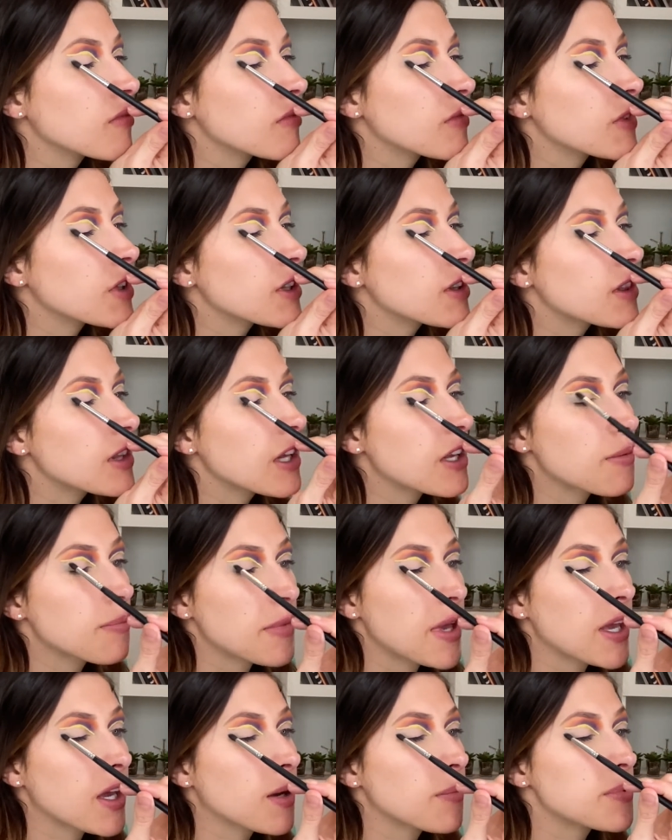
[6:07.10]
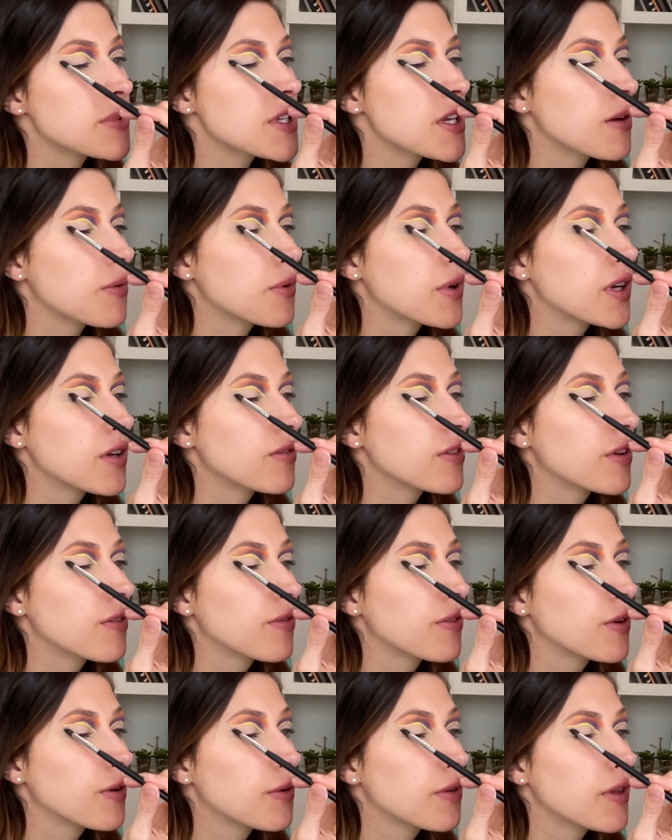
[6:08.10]
I think makeup's like one of the
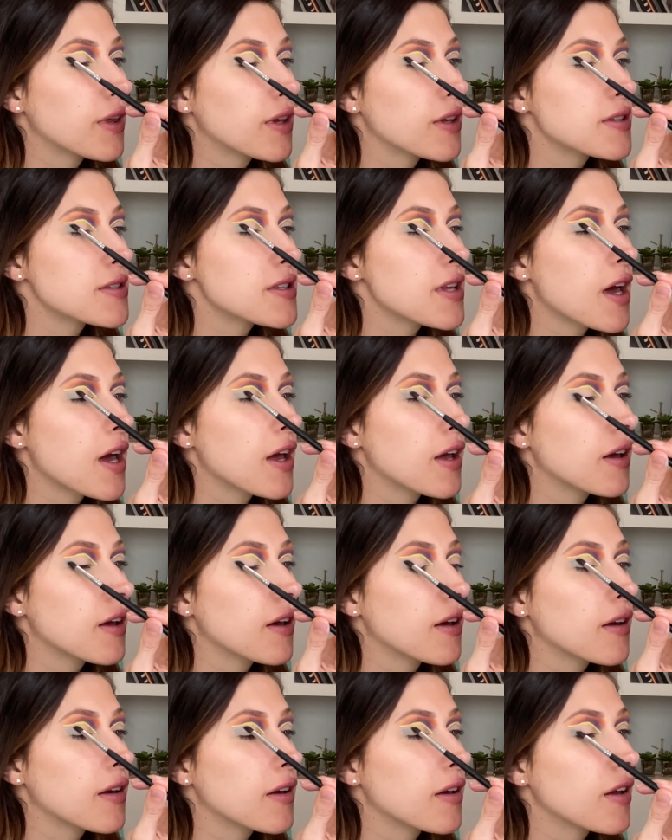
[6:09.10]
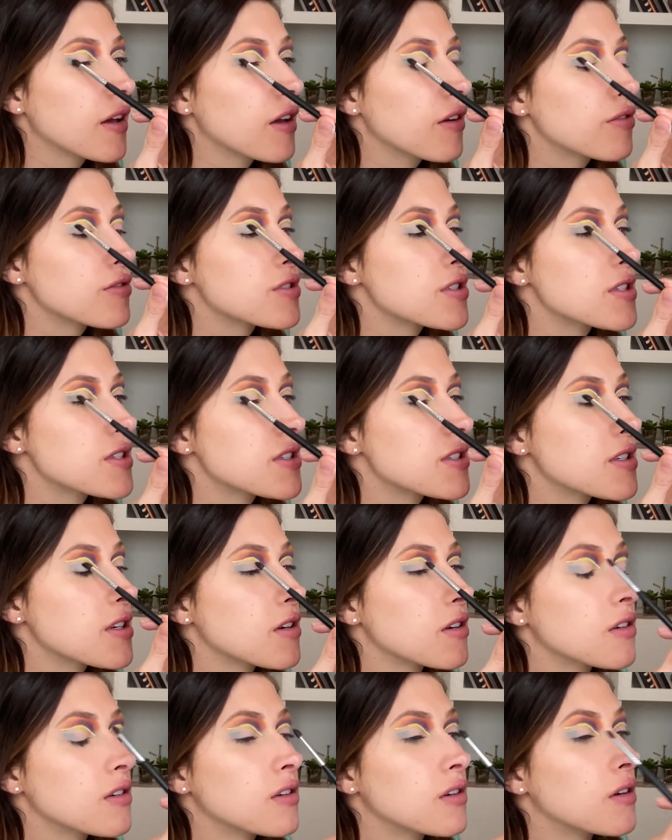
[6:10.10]
few things that I've just
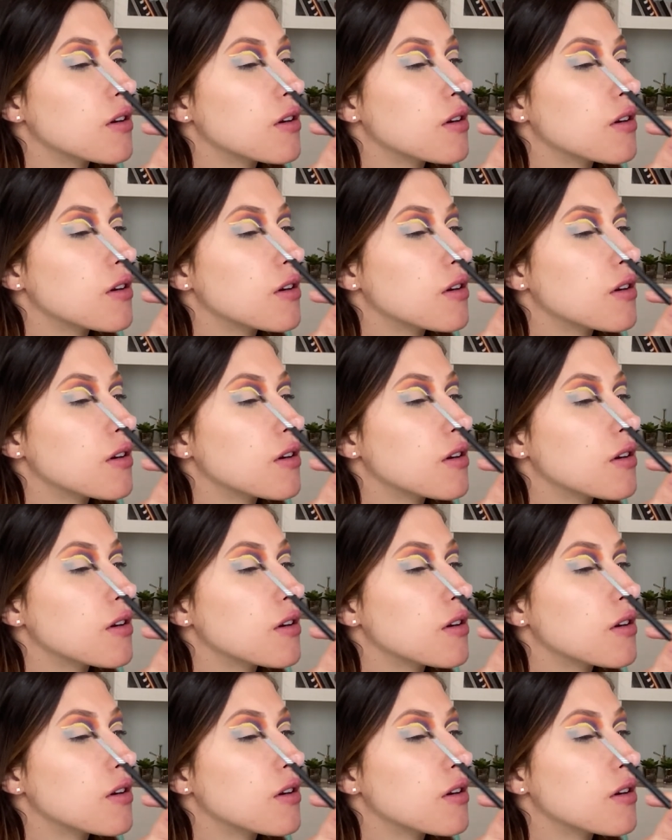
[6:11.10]
still